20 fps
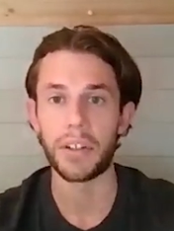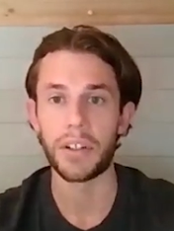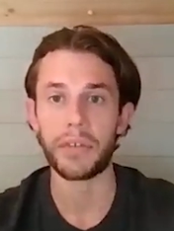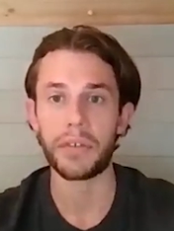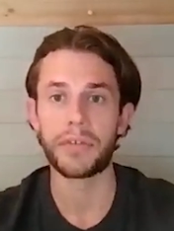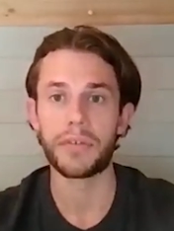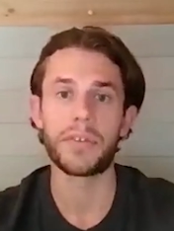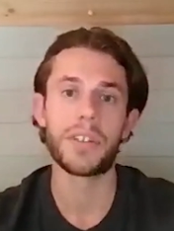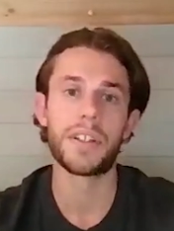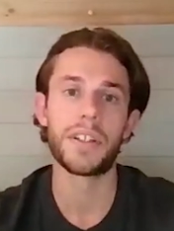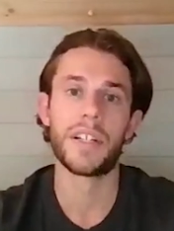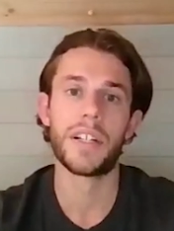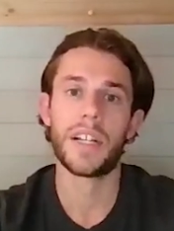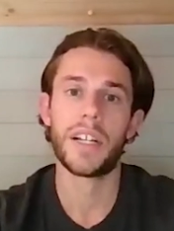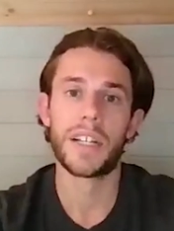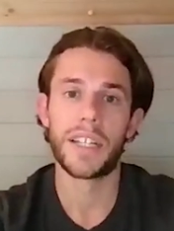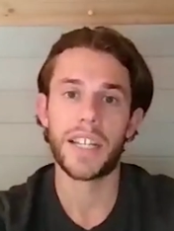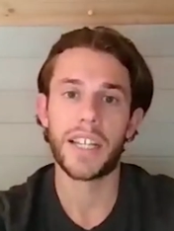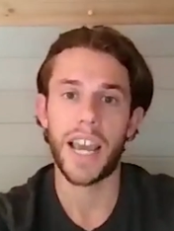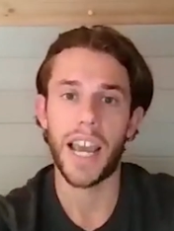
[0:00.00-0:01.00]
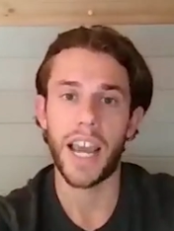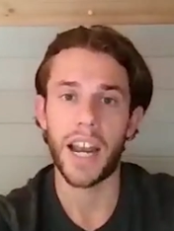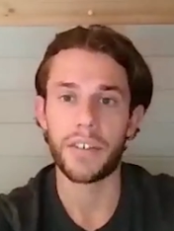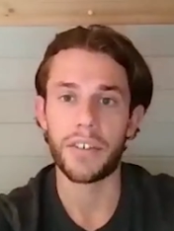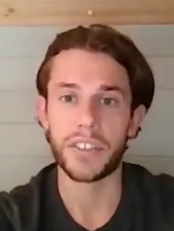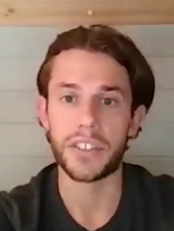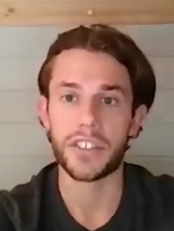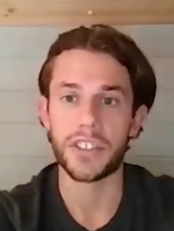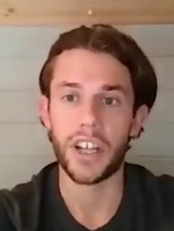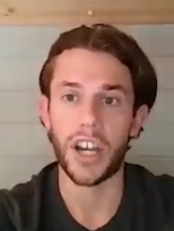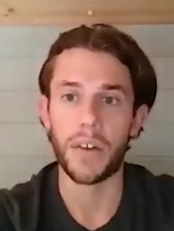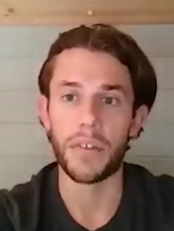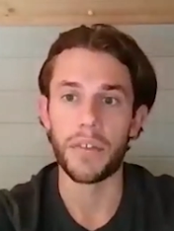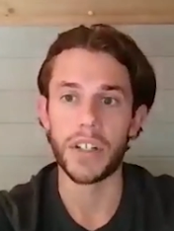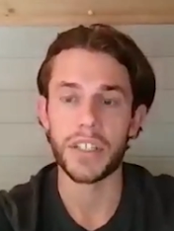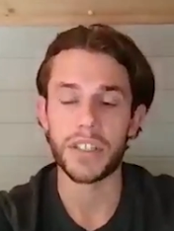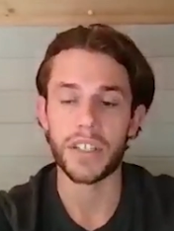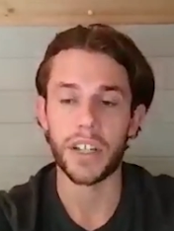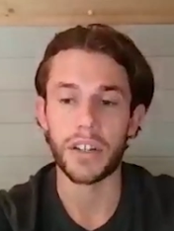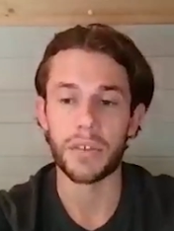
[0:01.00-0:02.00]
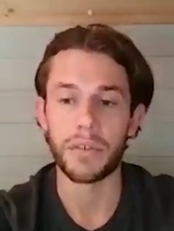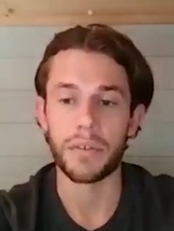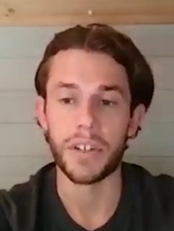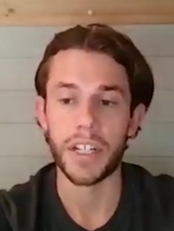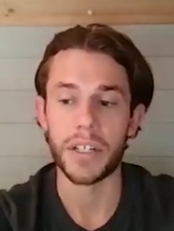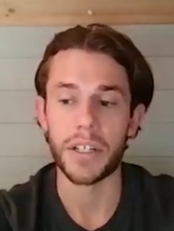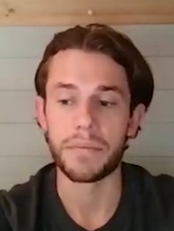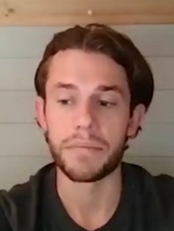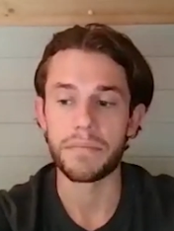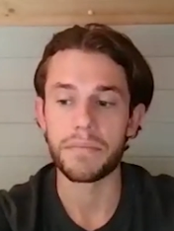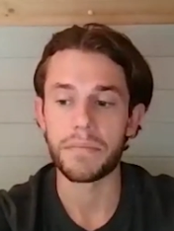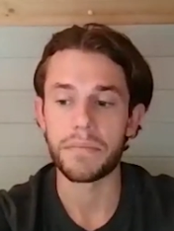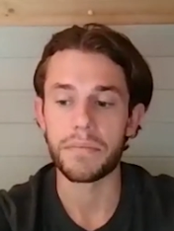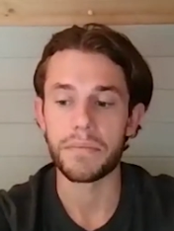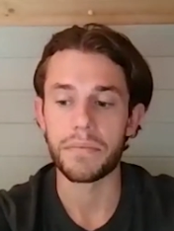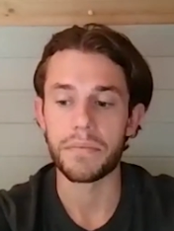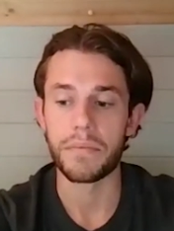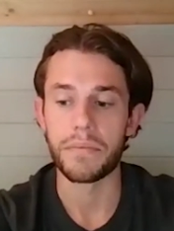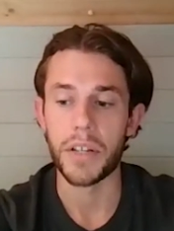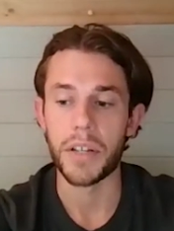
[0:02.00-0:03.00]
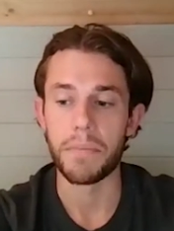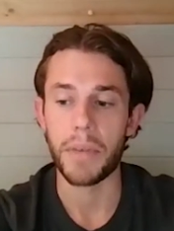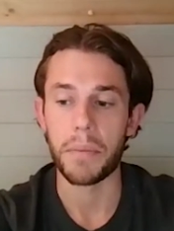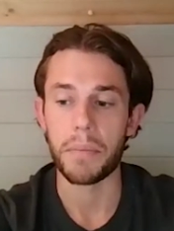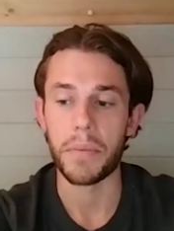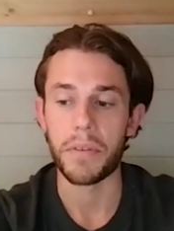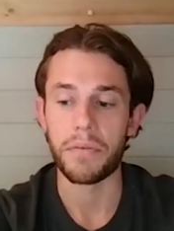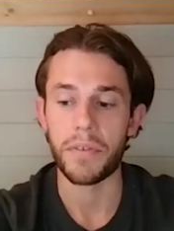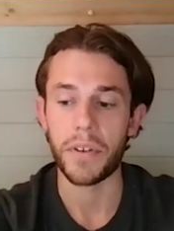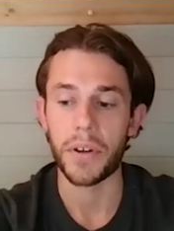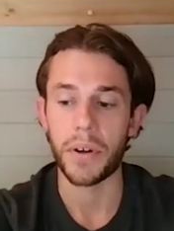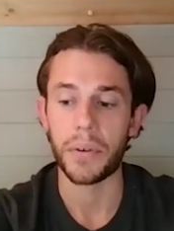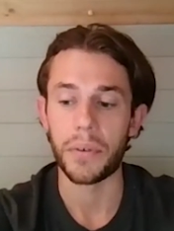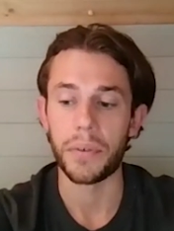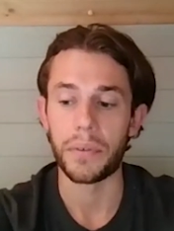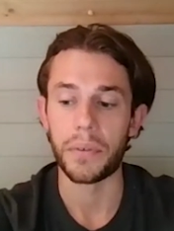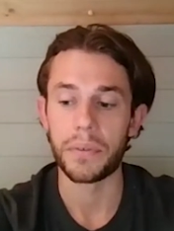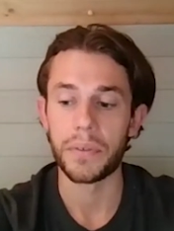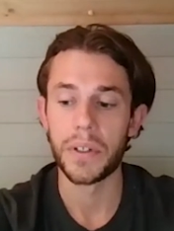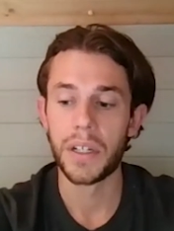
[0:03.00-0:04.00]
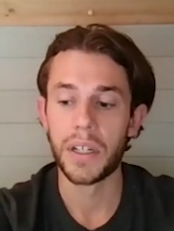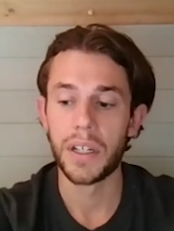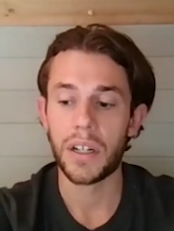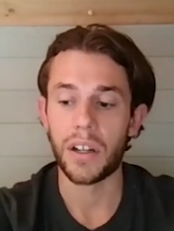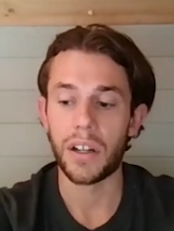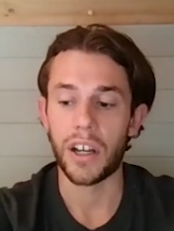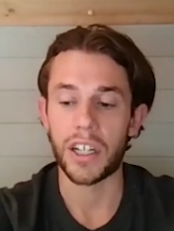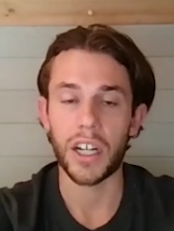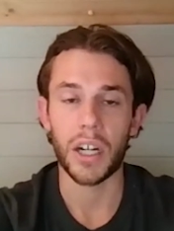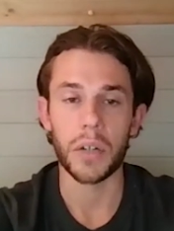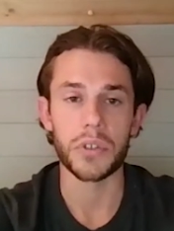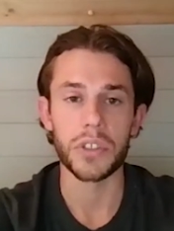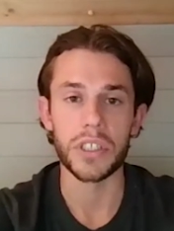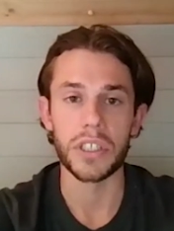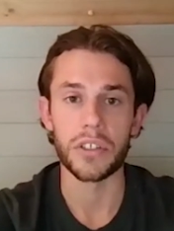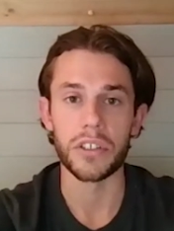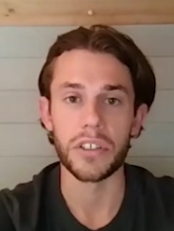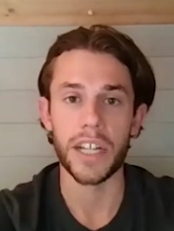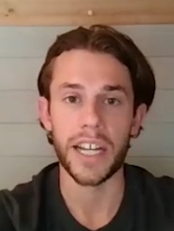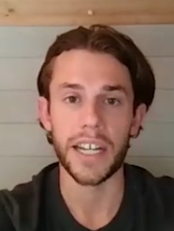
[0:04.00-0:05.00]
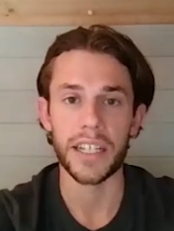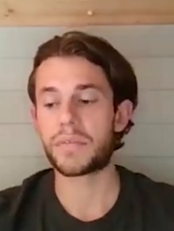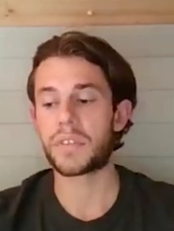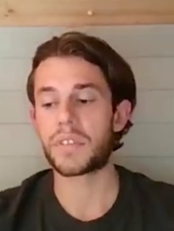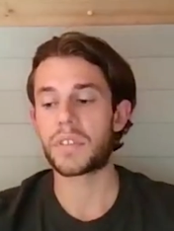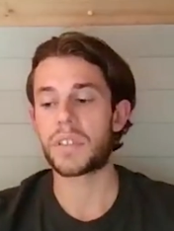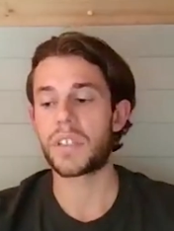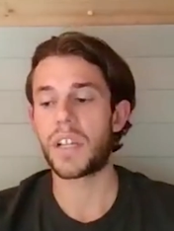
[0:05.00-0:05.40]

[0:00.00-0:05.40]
of care and service kind of really really made me feel like I was in good hand.